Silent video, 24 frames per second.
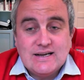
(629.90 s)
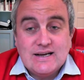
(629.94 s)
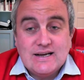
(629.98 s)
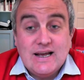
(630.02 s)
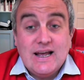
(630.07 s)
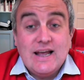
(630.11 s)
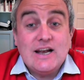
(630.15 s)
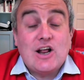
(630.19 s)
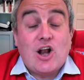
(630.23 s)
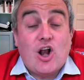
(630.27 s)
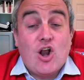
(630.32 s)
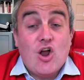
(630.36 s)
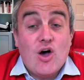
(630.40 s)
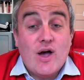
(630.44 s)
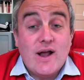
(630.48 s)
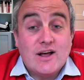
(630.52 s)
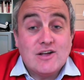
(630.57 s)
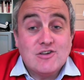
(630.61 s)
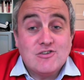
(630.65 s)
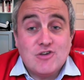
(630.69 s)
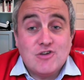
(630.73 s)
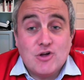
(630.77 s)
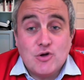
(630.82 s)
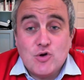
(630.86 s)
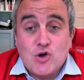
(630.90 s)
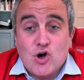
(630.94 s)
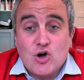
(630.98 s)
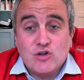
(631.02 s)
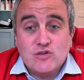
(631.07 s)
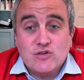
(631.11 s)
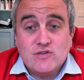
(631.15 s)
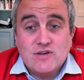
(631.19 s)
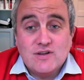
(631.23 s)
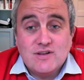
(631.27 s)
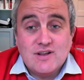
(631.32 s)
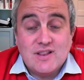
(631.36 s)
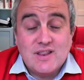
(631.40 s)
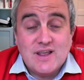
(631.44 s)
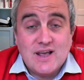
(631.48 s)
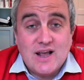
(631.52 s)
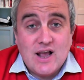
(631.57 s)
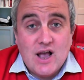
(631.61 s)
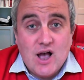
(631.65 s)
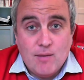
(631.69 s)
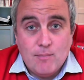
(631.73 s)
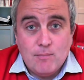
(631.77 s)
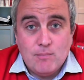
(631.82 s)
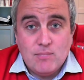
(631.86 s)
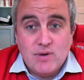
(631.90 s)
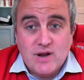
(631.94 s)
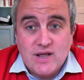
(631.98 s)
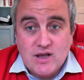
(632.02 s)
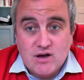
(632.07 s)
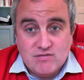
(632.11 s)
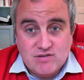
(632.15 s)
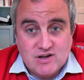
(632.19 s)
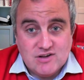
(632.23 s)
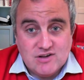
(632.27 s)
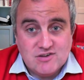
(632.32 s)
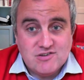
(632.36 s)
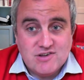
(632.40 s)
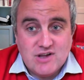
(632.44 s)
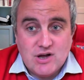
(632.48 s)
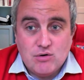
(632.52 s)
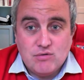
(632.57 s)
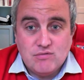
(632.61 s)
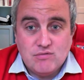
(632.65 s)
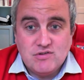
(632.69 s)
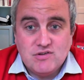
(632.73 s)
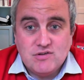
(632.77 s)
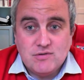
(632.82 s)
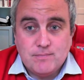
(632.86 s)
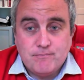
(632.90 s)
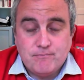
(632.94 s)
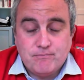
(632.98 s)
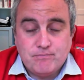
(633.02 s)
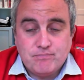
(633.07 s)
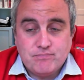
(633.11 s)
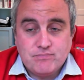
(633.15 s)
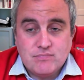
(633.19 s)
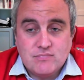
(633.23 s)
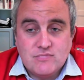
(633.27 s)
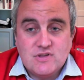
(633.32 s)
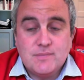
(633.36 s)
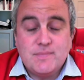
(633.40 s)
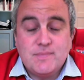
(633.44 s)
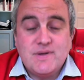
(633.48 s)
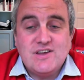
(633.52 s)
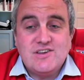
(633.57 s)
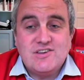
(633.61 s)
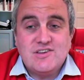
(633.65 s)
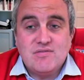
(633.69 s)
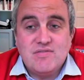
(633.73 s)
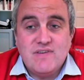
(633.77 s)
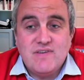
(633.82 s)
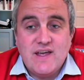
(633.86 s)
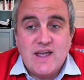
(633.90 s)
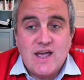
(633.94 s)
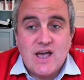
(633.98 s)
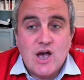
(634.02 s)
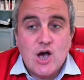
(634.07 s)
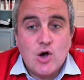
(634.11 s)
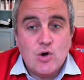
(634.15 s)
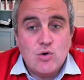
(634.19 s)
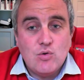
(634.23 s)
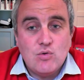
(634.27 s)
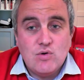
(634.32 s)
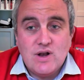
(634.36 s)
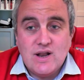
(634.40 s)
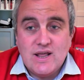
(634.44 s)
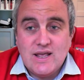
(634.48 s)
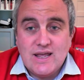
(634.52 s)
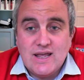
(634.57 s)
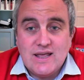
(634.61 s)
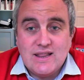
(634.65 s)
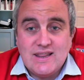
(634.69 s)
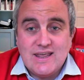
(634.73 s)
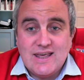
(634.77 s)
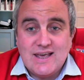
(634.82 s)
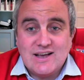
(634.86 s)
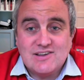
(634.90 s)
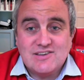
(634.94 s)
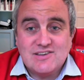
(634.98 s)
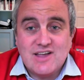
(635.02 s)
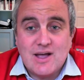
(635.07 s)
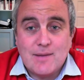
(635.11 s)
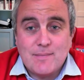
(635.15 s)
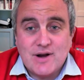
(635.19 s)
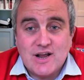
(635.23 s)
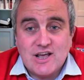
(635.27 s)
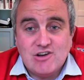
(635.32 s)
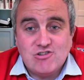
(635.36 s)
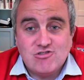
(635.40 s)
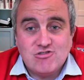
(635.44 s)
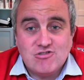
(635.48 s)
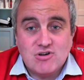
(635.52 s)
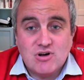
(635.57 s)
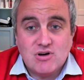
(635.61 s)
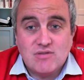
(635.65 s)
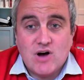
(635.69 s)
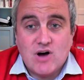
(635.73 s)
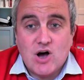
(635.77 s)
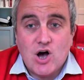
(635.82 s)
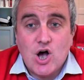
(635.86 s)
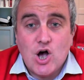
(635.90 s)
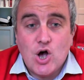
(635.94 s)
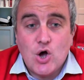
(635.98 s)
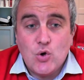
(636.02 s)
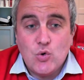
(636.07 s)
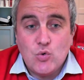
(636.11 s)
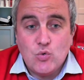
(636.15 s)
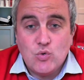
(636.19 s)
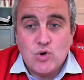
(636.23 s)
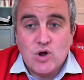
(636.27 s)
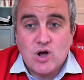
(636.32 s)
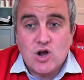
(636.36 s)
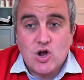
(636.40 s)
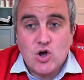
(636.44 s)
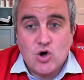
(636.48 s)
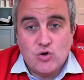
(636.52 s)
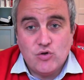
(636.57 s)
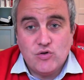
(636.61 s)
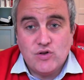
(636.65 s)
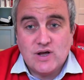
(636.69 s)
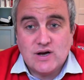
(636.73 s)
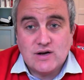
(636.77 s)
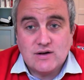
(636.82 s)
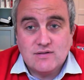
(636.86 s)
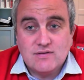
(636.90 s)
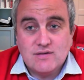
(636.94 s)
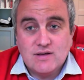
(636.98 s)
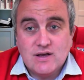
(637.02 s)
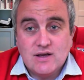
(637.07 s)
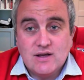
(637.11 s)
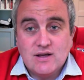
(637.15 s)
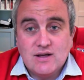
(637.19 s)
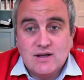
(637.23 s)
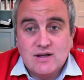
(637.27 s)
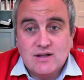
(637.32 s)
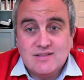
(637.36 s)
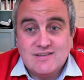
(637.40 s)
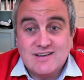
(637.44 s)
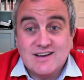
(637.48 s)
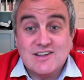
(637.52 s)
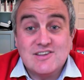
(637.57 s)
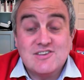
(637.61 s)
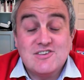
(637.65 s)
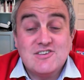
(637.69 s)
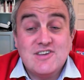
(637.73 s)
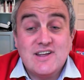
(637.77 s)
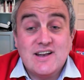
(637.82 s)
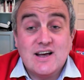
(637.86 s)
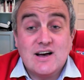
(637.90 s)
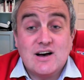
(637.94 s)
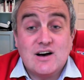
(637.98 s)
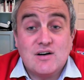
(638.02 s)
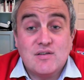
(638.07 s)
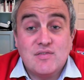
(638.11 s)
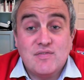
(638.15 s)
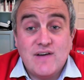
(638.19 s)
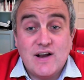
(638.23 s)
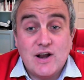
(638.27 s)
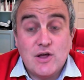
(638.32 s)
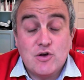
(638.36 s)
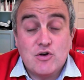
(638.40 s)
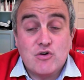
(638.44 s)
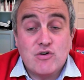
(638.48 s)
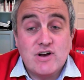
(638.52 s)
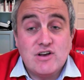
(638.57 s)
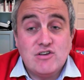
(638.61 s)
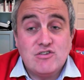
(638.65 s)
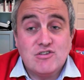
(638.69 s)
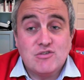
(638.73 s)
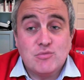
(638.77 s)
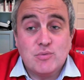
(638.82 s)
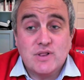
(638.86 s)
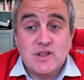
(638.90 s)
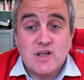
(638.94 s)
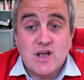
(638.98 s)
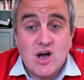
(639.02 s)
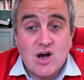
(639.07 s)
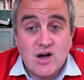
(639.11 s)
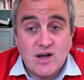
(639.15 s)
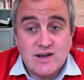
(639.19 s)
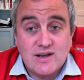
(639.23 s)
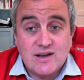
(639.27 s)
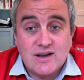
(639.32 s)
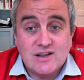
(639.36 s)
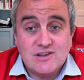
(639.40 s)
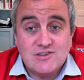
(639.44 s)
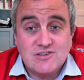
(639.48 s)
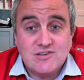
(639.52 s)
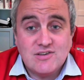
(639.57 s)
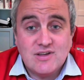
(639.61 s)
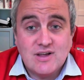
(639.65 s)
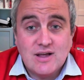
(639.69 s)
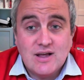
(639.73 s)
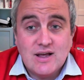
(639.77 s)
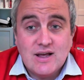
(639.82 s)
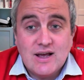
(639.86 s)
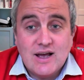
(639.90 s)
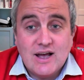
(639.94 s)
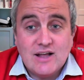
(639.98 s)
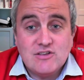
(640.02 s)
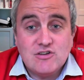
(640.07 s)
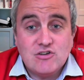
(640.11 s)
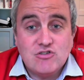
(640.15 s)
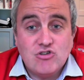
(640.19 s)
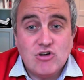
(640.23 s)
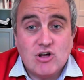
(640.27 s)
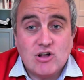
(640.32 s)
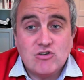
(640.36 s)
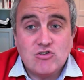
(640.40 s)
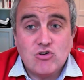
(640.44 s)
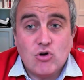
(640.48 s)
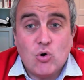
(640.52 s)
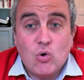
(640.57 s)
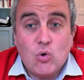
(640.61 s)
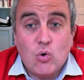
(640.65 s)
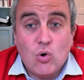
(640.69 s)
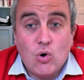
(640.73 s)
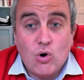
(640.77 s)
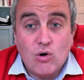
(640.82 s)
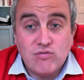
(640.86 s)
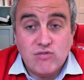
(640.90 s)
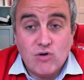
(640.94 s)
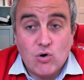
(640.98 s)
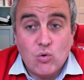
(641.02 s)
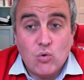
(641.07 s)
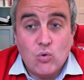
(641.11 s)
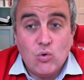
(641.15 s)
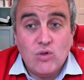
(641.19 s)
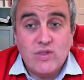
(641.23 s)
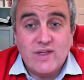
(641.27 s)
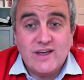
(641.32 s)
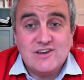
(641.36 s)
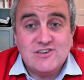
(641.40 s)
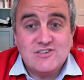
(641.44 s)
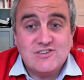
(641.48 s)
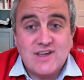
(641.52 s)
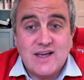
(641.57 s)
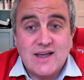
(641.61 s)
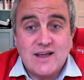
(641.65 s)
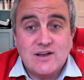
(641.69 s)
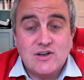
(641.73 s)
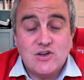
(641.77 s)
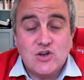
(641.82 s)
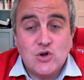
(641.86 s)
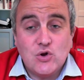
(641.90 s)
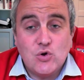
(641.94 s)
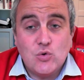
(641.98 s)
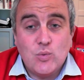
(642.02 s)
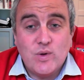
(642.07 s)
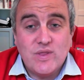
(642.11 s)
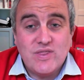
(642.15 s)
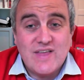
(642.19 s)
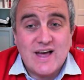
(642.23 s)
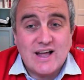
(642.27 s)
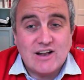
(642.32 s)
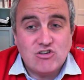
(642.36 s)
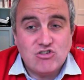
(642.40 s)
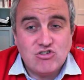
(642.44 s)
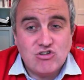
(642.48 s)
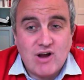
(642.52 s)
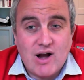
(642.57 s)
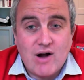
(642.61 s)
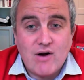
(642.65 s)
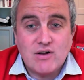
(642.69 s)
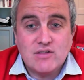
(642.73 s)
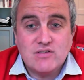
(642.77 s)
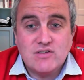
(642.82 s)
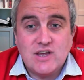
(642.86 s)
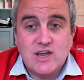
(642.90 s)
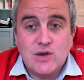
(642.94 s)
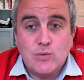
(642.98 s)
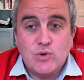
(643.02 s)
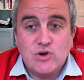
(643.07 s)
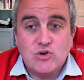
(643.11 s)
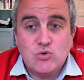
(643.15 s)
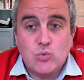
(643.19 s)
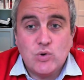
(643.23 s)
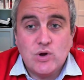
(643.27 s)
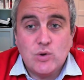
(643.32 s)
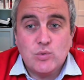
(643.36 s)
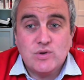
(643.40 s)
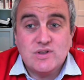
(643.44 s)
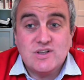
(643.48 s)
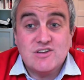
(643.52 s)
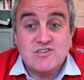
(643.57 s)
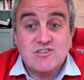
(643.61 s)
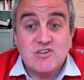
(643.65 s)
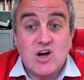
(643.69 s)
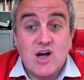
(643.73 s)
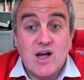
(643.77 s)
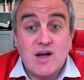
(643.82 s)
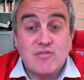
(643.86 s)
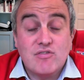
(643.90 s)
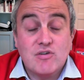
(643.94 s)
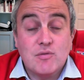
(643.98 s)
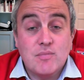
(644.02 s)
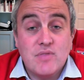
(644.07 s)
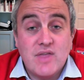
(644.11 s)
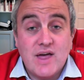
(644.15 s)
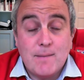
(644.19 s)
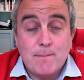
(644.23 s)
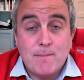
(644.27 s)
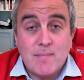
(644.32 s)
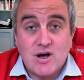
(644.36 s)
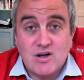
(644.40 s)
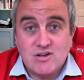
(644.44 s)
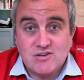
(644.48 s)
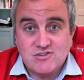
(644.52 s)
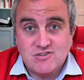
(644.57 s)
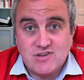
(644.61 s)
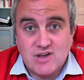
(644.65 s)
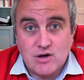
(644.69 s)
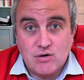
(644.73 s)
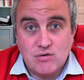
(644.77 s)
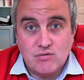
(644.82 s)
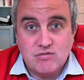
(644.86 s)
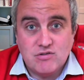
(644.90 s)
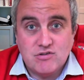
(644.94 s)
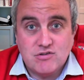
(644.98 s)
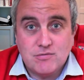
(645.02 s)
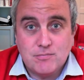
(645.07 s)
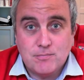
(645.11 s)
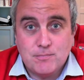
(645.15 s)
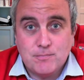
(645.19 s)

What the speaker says: Incline us, O God, to think humbly of ourselves, to be severe only in the examination of our own conduct, to consider our fellow creatures with kindness, and to judge of all they say and do with that charity which we would desire from them ourselves.